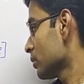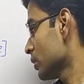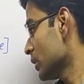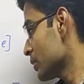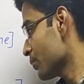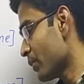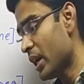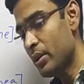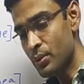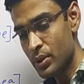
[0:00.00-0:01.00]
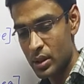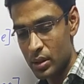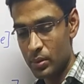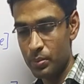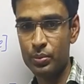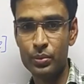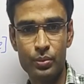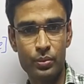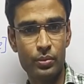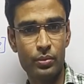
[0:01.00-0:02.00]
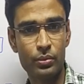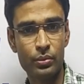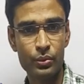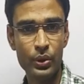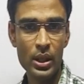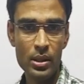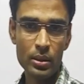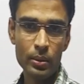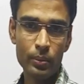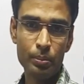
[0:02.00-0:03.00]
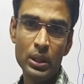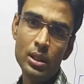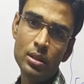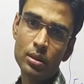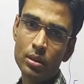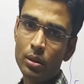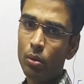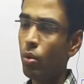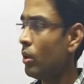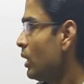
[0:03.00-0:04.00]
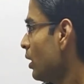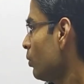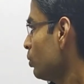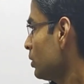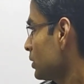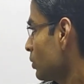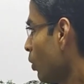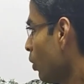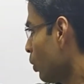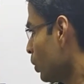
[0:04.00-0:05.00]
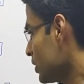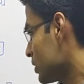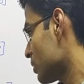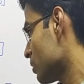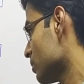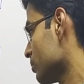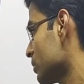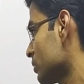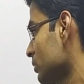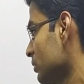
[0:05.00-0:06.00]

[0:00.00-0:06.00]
These 5 system. Friends, please note down all the systems.